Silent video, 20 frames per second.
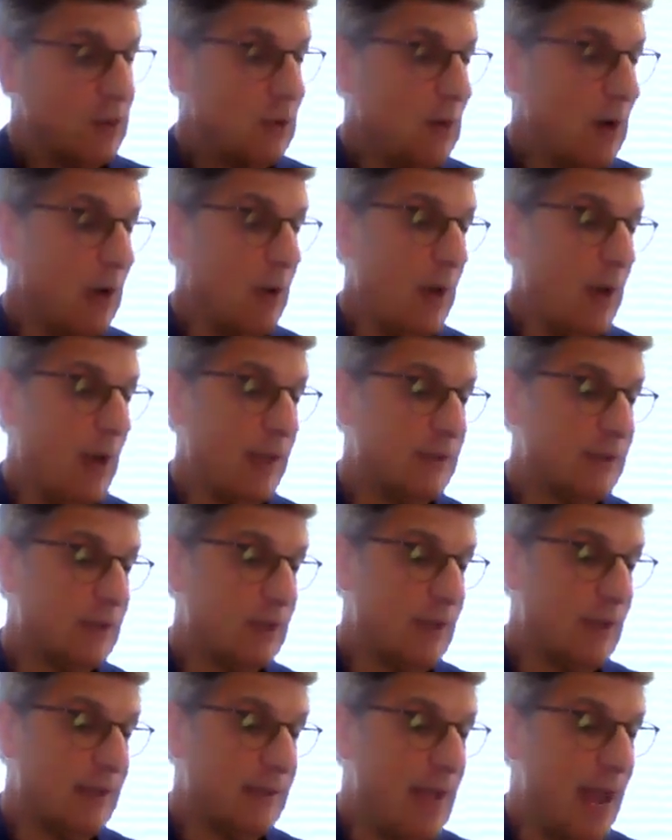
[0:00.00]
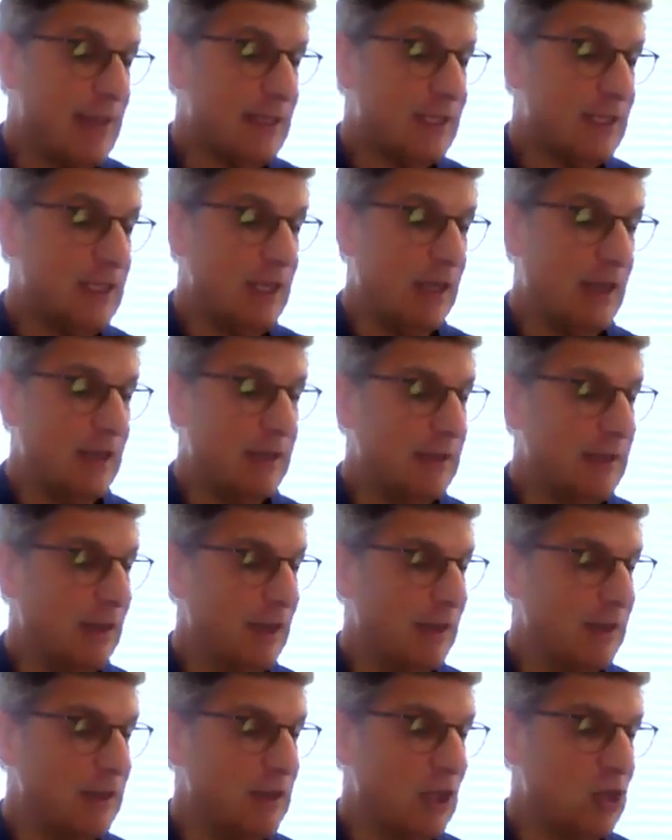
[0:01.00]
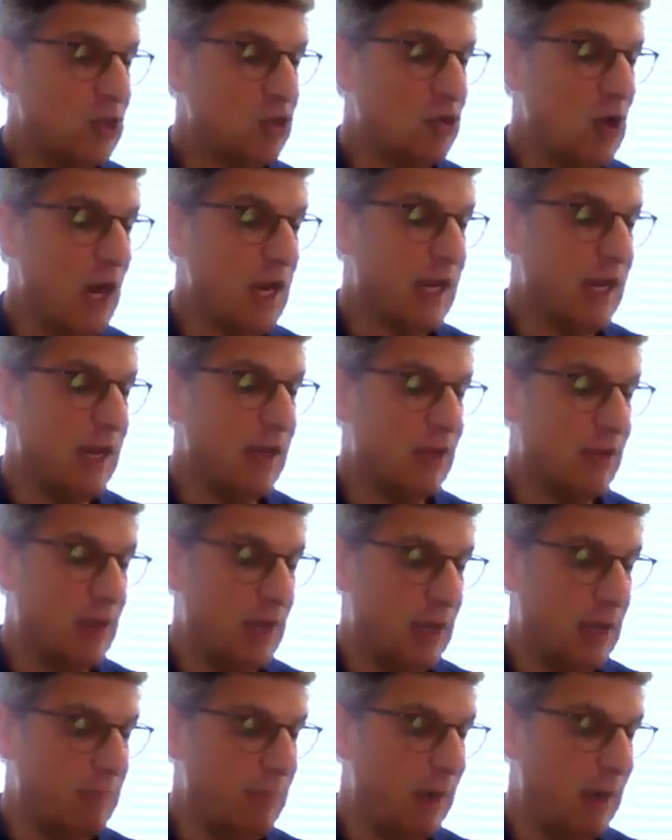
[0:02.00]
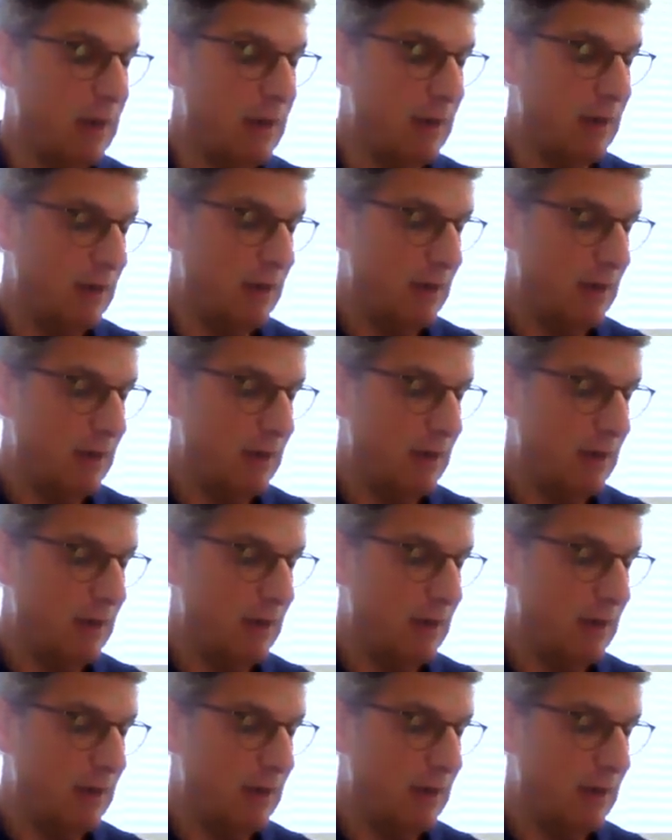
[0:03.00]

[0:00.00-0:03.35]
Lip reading: anyway, so that's the striking thing, but